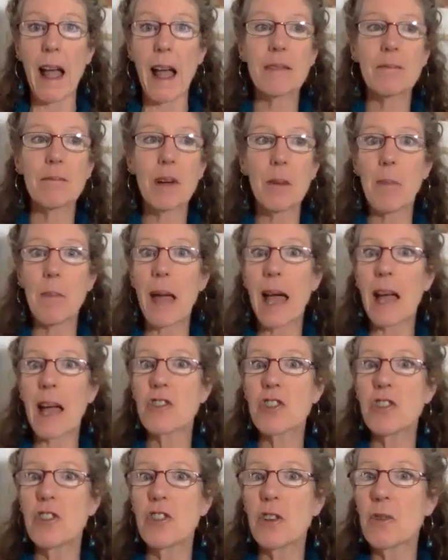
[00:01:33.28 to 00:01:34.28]
I
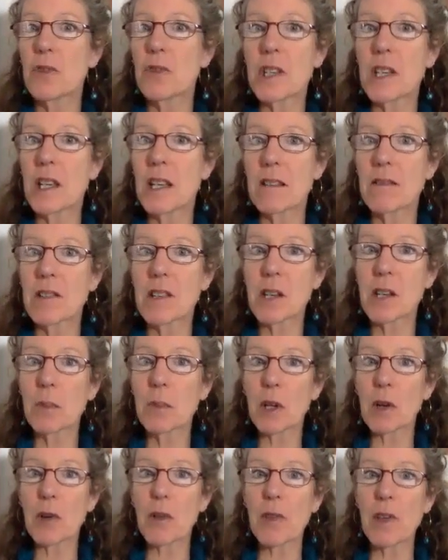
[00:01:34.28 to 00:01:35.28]
imagine you've seen
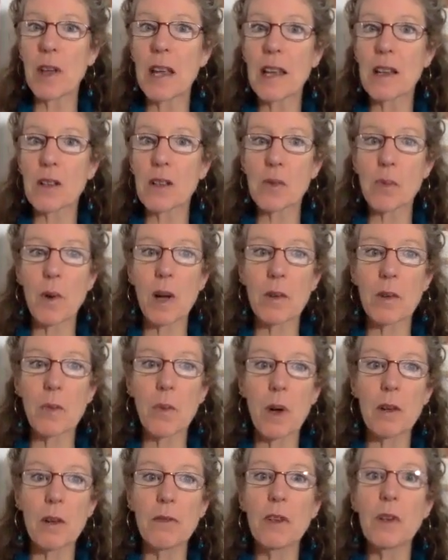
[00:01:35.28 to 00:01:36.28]
similar things. What
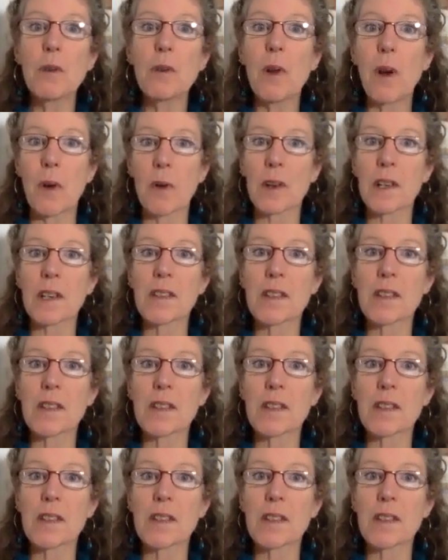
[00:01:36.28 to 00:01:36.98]
have you noticed?